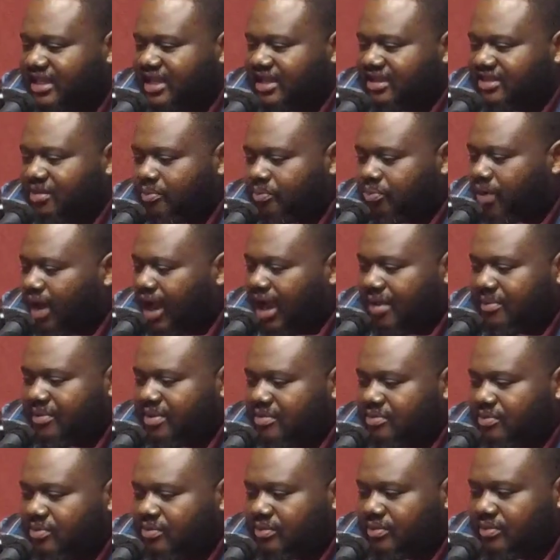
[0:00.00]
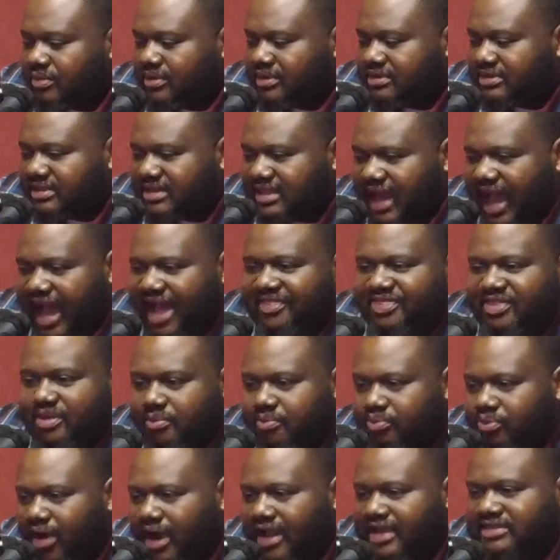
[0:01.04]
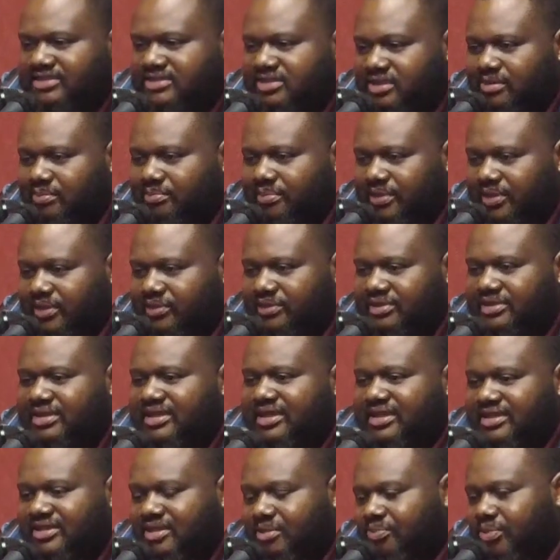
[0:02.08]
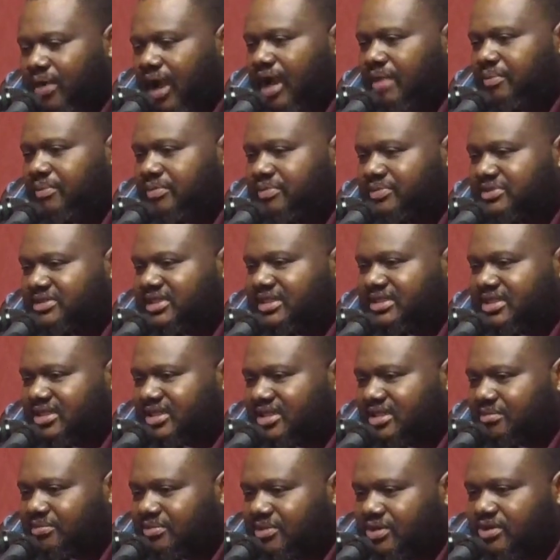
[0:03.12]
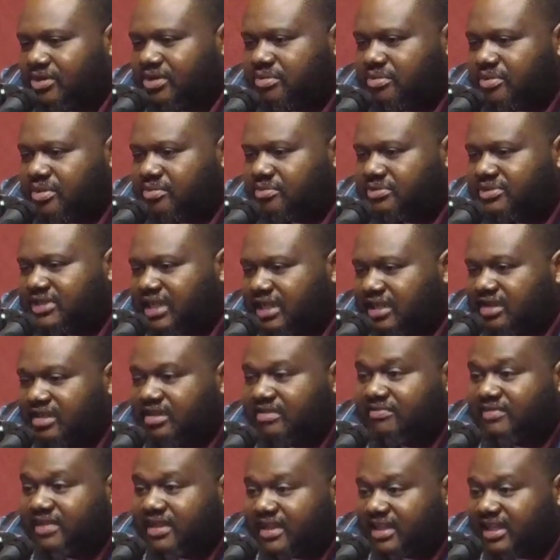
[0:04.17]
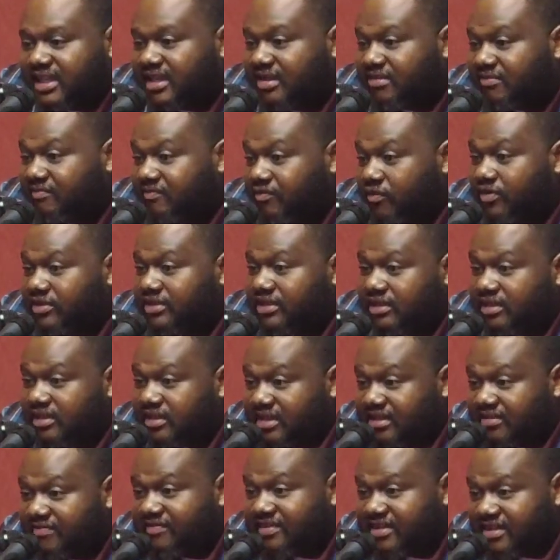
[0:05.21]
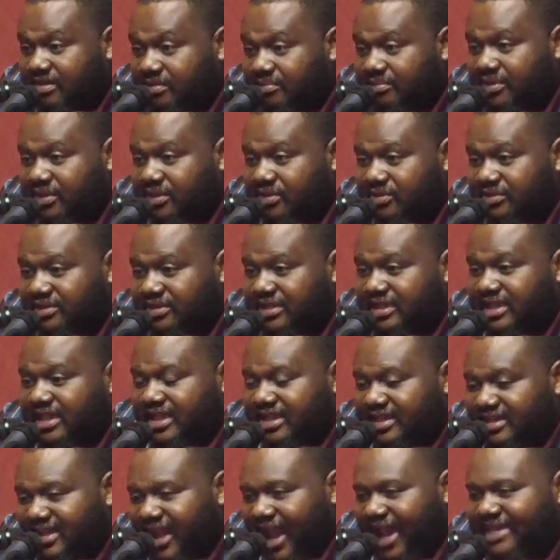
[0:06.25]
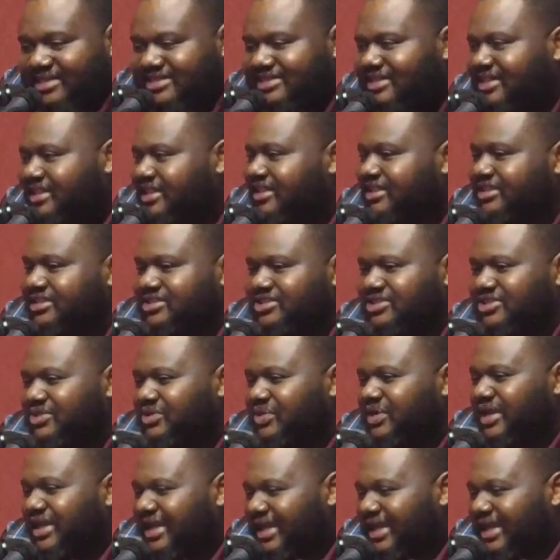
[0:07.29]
The problem is not the price of the building. The problem is that the community members that live there can't afford to live in the building. That's the issue.